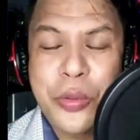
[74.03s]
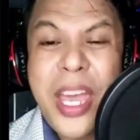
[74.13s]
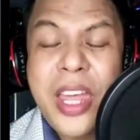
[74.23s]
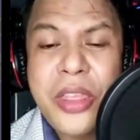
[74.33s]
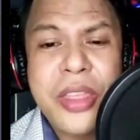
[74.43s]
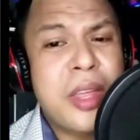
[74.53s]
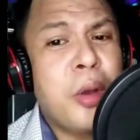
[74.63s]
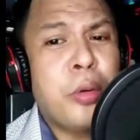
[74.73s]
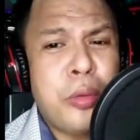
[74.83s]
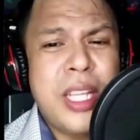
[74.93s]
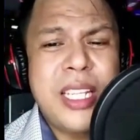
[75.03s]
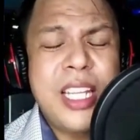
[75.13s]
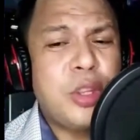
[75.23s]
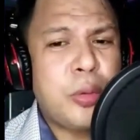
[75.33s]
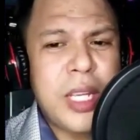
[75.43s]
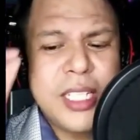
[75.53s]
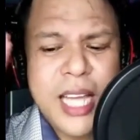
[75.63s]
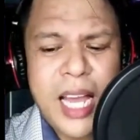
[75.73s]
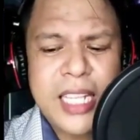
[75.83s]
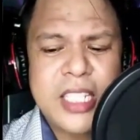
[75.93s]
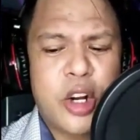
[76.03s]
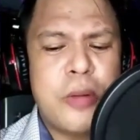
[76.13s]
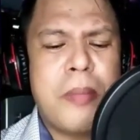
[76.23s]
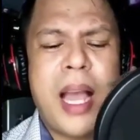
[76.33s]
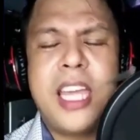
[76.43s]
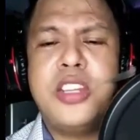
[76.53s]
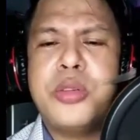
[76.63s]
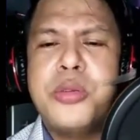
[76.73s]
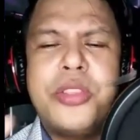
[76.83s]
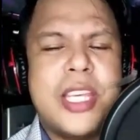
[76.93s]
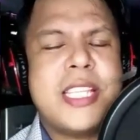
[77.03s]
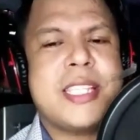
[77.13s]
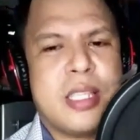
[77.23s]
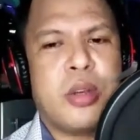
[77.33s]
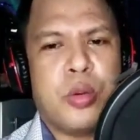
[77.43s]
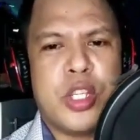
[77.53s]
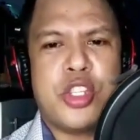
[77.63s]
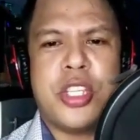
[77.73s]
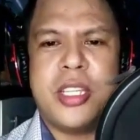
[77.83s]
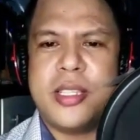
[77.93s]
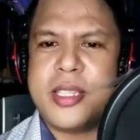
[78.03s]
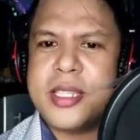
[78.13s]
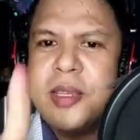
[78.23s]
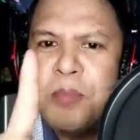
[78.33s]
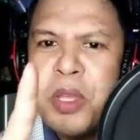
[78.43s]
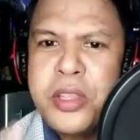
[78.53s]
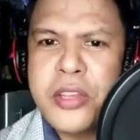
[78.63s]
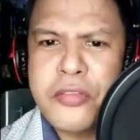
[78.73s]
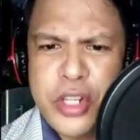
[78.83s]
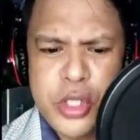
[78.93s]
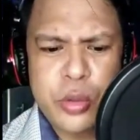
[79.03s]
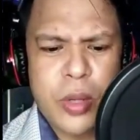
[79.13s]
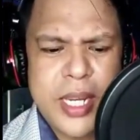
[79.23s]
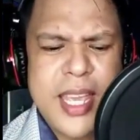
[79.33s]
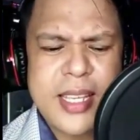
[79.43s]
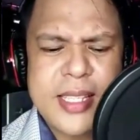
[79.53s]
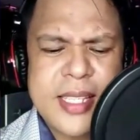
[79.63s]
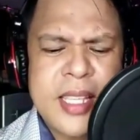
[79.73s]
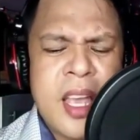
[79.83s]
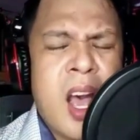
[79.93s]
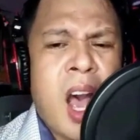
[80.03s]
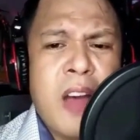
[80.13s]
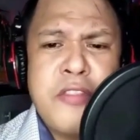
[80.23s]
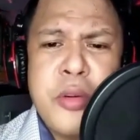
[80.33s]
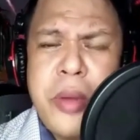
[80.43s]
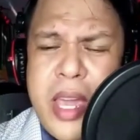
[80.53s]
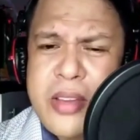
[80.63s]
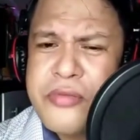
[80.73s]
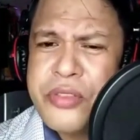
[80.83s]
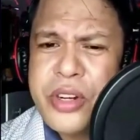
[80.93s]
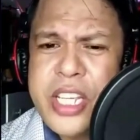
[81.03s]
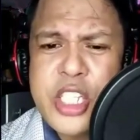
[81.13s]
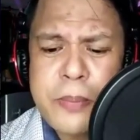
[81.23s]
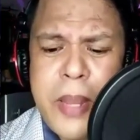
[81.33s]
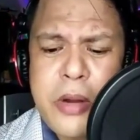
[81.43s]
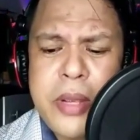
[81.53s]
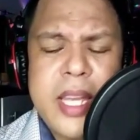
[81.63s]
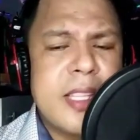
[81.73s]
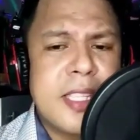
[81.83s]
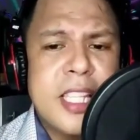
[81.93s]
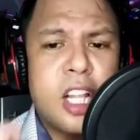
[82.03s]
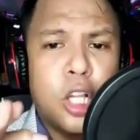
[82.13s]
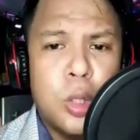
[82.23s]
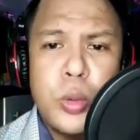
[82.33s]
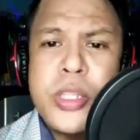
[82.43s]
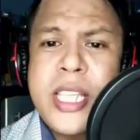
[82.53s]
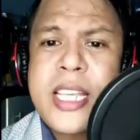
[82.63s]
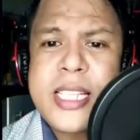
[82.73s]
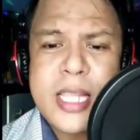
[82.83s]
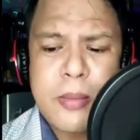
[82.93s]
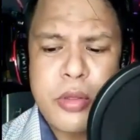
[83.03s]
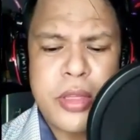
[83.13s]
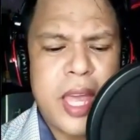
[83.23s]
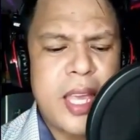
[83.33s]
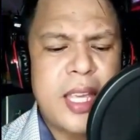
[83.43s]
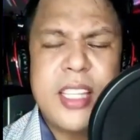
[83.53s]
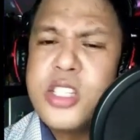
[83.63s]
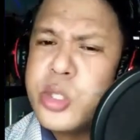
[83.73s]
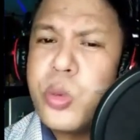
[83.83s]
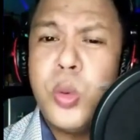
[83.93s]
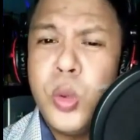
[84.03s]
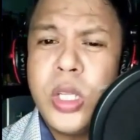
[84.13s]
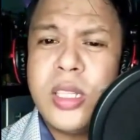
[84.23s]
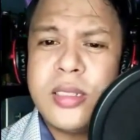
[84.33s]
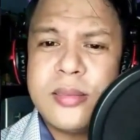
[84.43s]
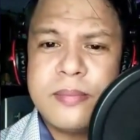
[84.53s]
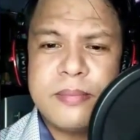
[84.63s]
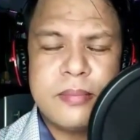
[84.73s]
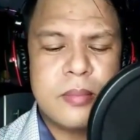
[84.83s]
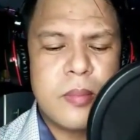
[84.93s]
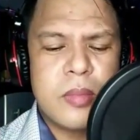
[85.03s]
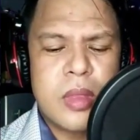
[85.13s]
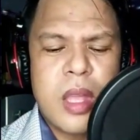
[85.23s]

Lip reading: To start with, we need to ignite our mind to these questions. The first one is, have you ever experienced losing something in school?